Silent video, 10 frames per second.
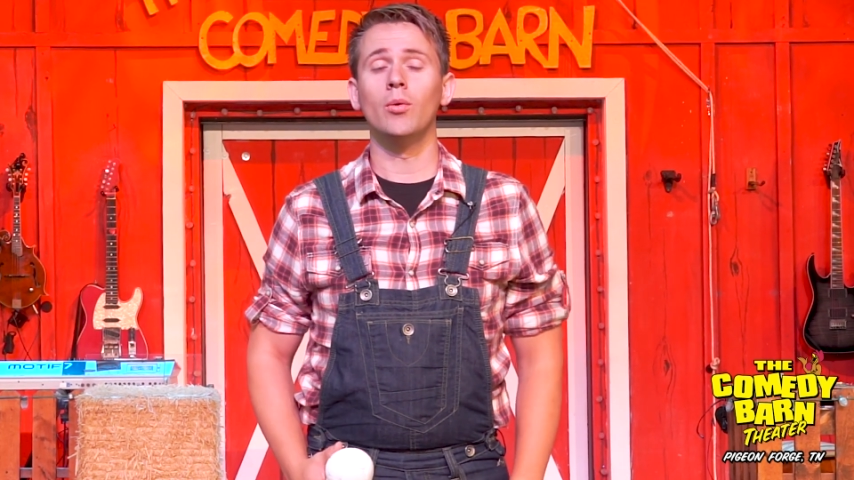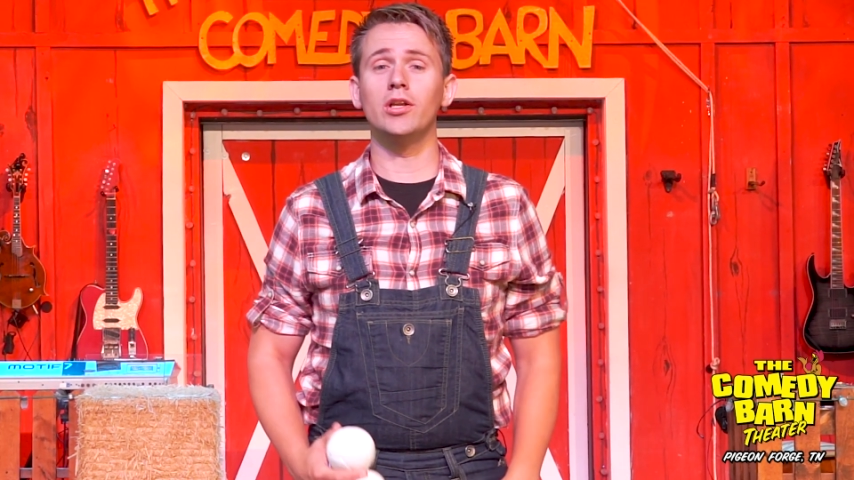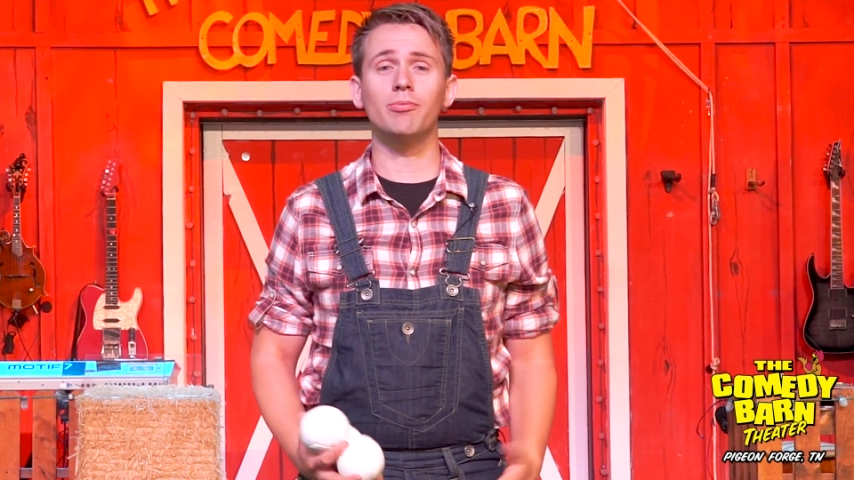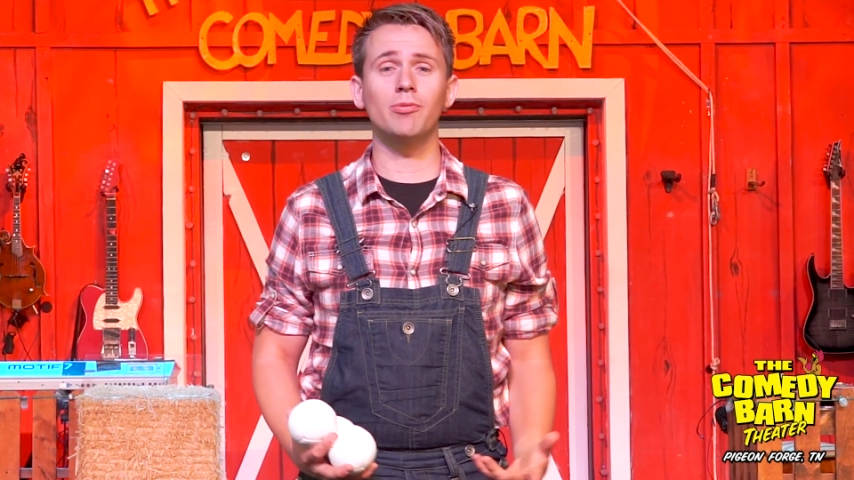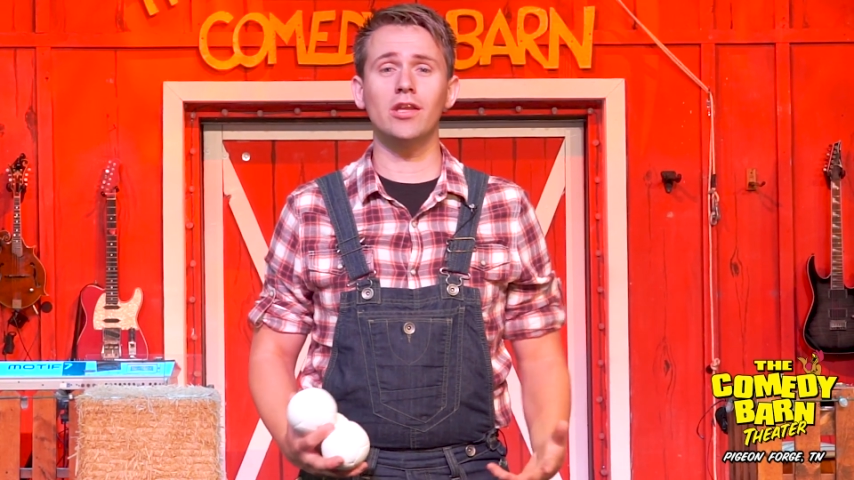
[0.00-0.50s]

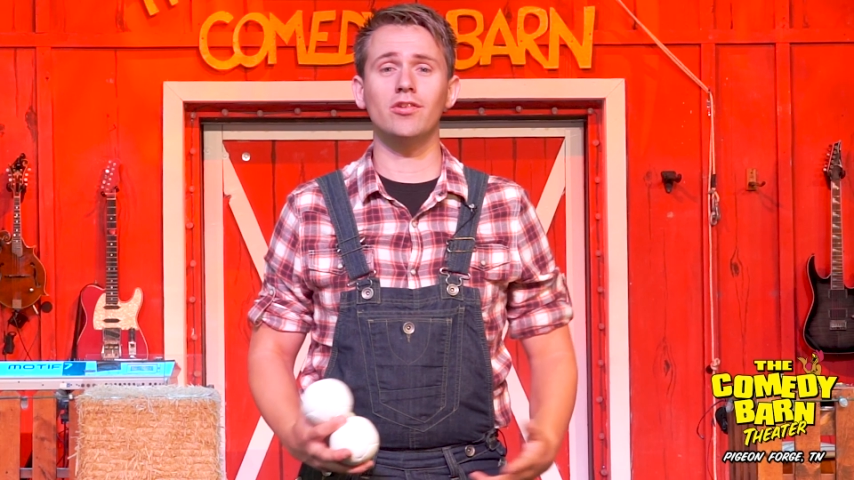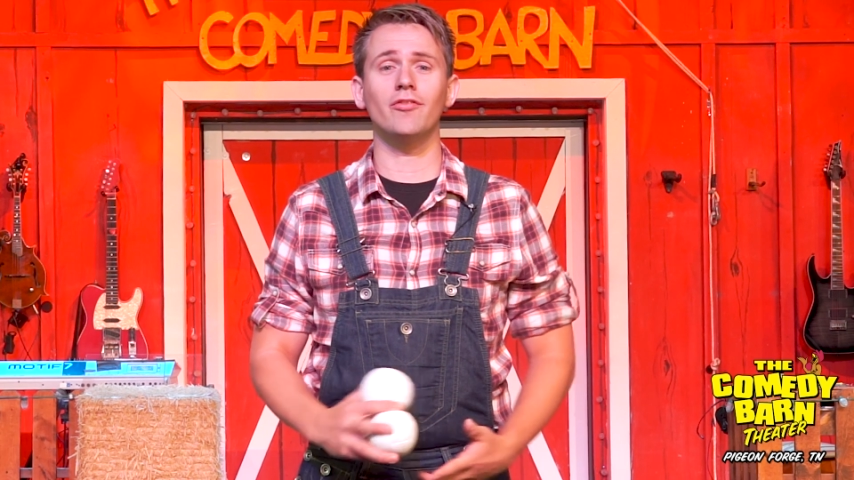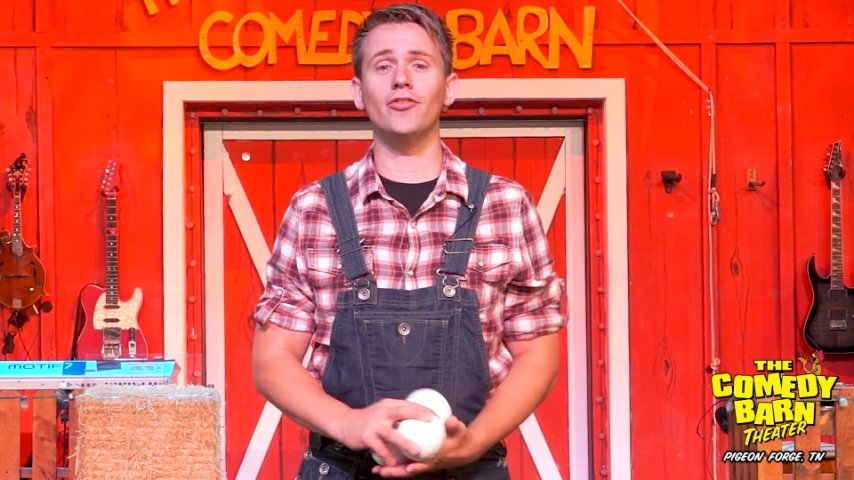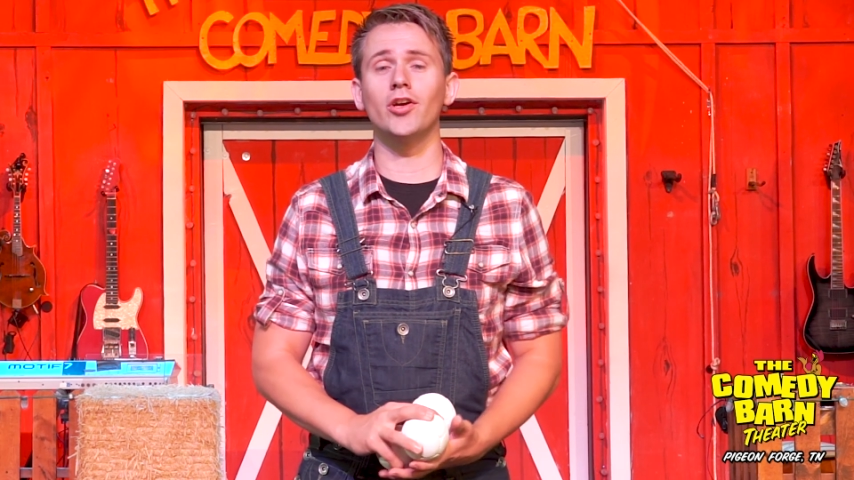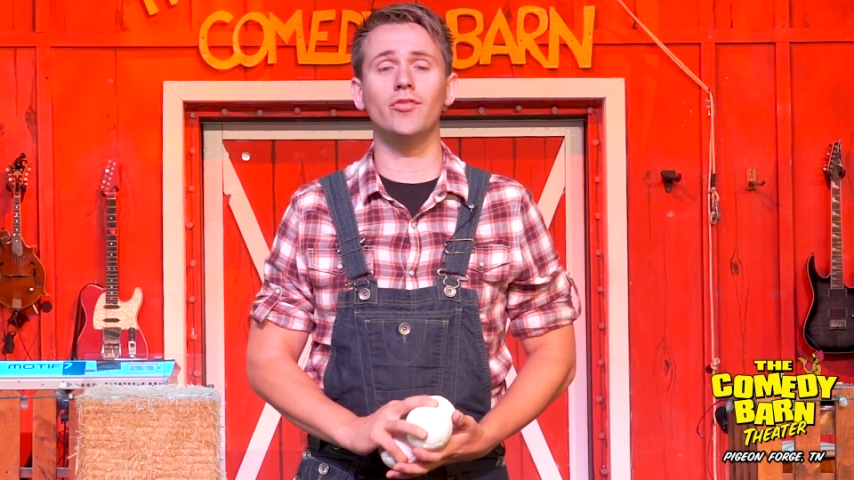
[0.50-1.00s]
When you practice
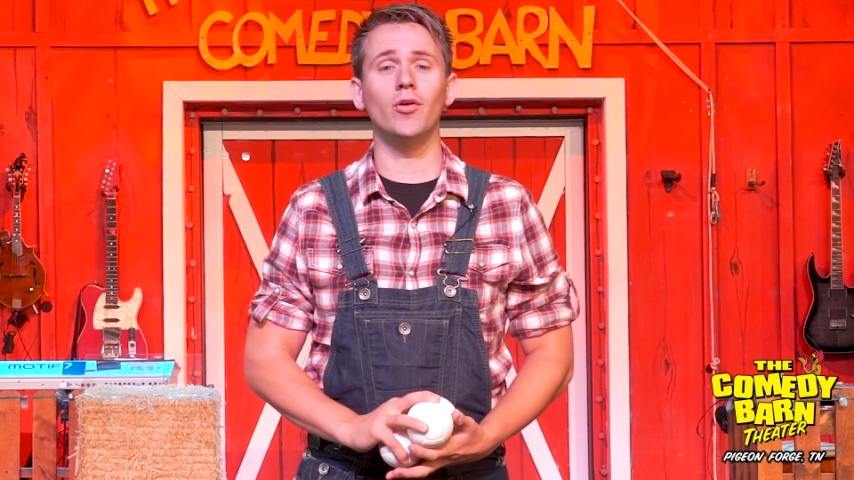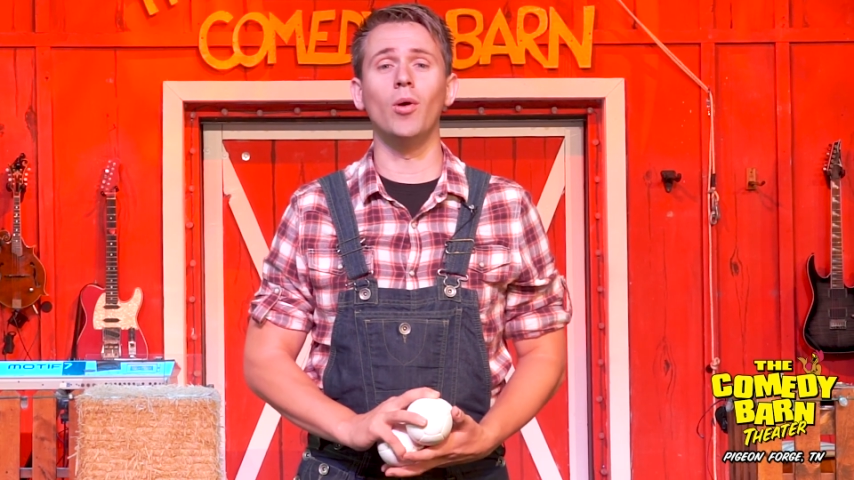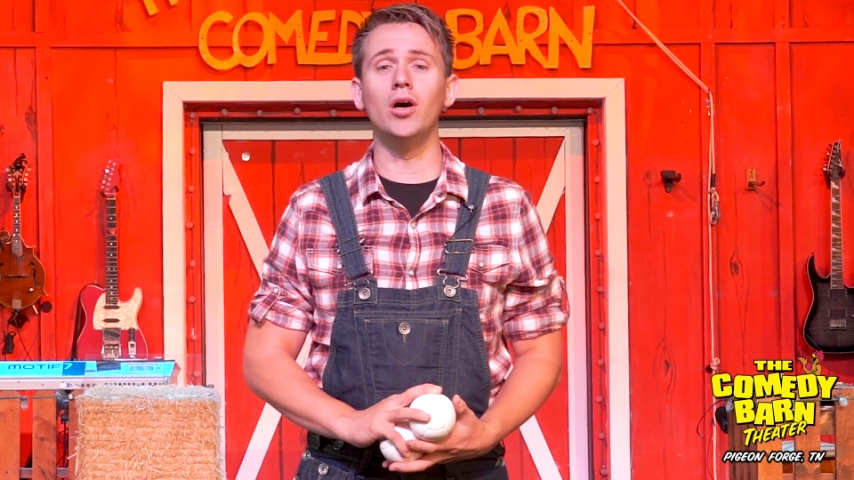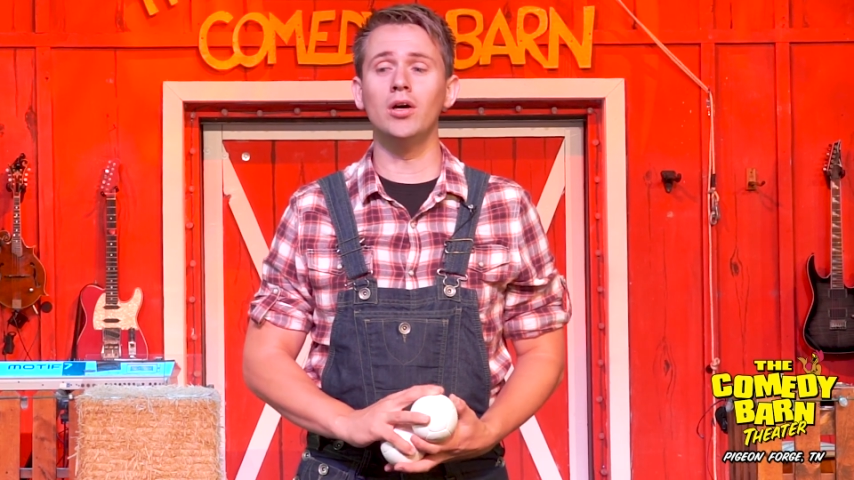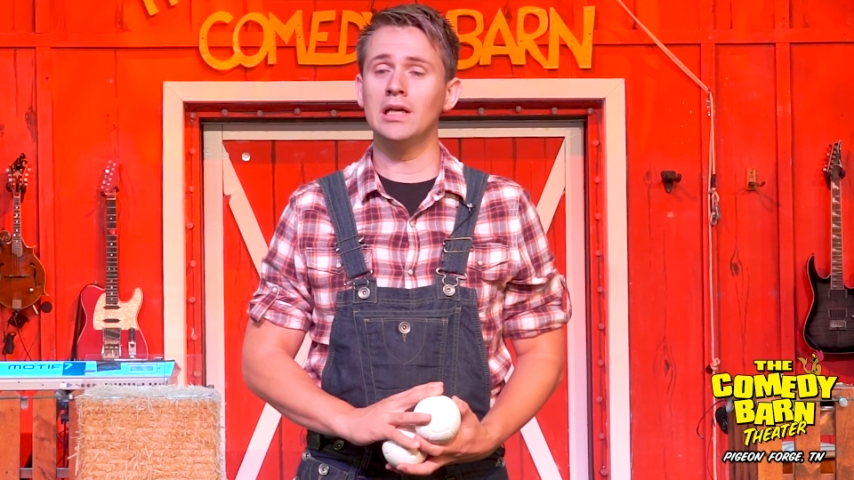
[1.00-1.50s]
in front of a
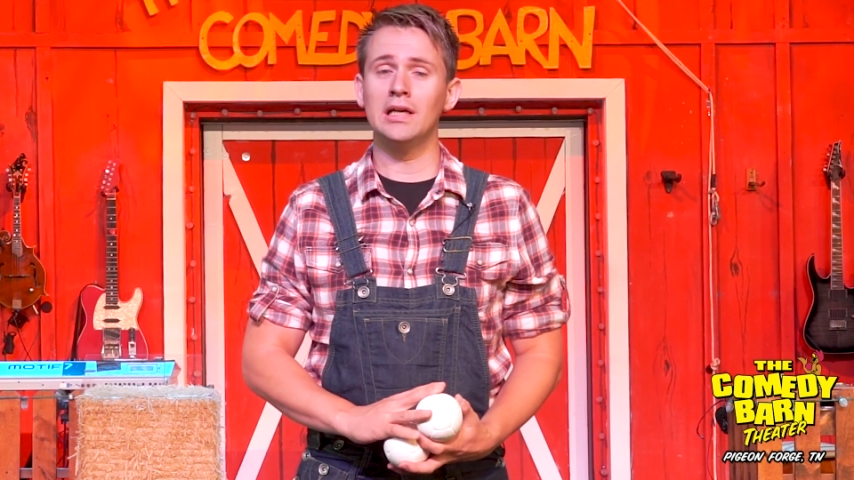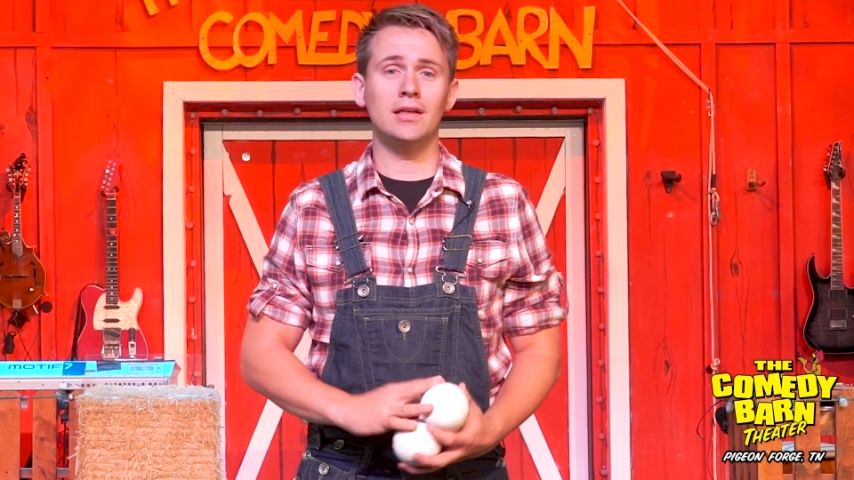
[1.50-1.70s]
wall,